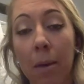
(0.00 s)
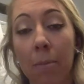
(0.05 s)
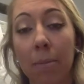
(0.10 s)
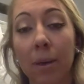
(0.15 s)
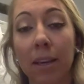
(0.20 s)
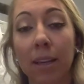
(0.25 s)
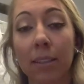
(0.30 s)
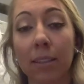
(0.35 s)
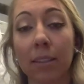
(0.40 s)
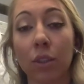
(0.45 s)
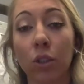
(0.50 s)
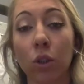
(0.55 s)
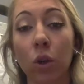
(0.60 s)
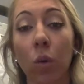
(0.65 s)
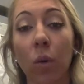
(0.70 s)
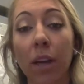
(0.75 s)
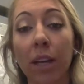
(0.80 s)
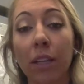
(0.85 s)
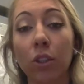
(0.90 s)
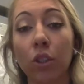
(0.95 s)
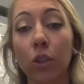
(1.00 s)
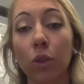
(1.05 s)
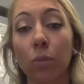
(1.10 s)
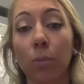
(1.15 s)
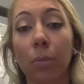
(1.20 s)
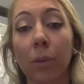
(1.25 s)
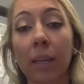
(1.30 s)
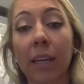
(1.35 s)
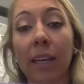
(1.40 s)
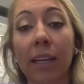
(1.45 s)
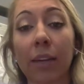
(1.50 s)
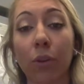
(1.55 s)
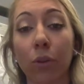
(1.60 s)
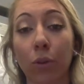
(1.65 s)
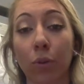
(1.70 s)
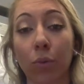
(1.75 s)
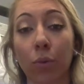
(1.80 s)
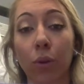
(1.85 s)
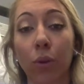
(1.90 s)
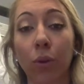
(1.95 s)
because it's going to bleed
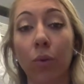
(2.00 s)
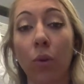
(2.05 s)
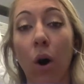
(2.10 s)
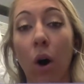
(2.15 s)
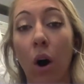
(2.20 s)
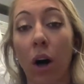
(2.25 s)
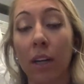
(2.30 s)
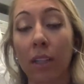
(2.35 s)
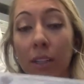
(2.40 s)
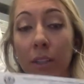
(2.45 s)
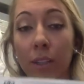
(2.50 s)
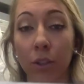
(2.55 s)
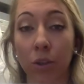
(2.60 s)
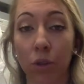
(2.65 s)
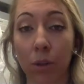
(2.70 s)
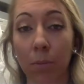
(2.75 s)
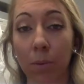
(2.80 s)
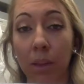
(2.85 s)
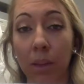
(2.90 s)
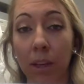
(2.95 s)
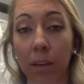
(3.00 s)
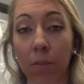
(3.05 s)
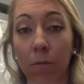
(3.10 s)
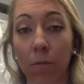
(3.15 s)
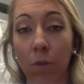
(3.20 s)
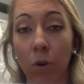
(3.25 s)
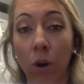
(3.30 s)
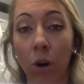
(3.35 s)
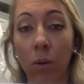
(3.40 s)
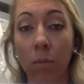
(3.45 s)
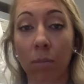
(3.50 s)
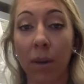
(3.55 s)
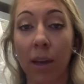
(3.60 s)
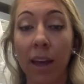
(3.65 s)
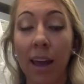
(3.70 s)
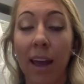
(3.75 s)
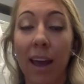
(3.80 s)
through onto the triplicate form,